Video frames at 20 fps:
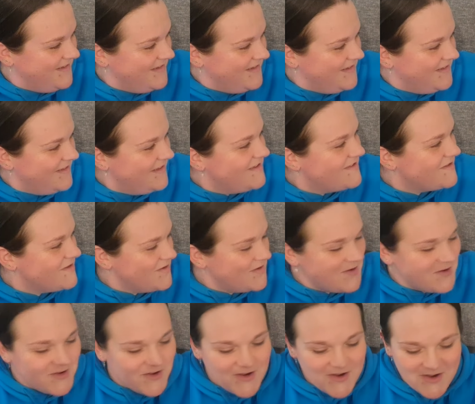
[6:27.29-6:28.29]
Oh, yeah, it's
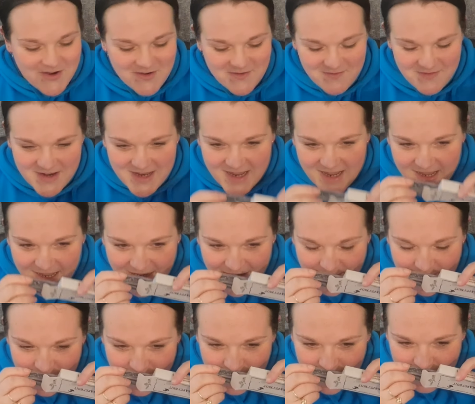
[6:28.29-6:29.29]
lovely. Really
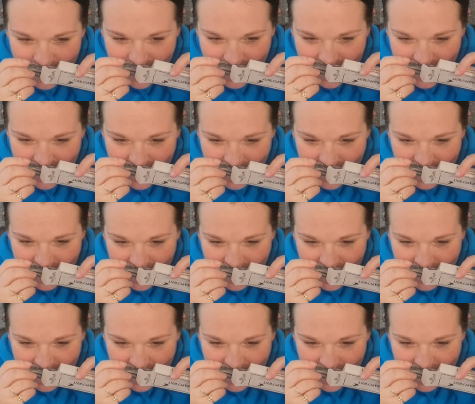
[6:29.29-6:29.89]
nice.